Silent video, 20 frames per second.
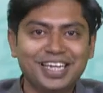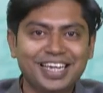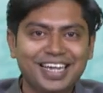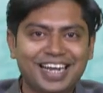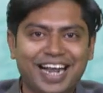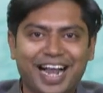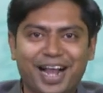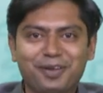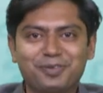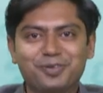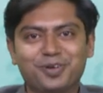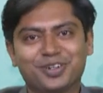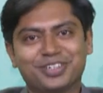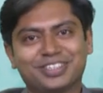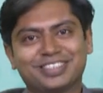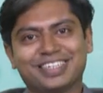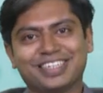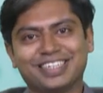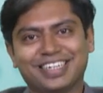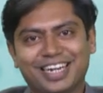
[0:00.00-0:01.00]
I'm not
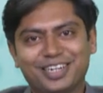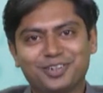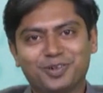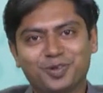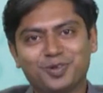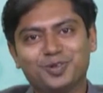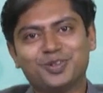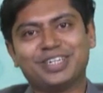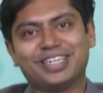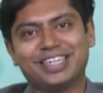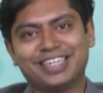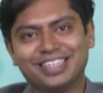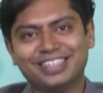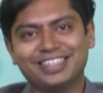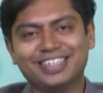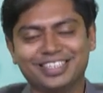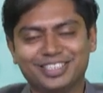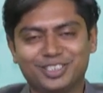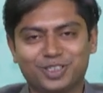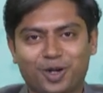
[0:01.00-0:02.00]
saying, I don't want to kill
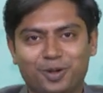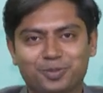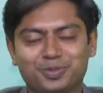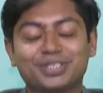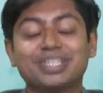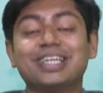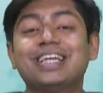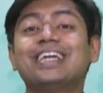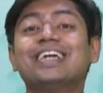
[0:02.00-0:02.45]
their jobs.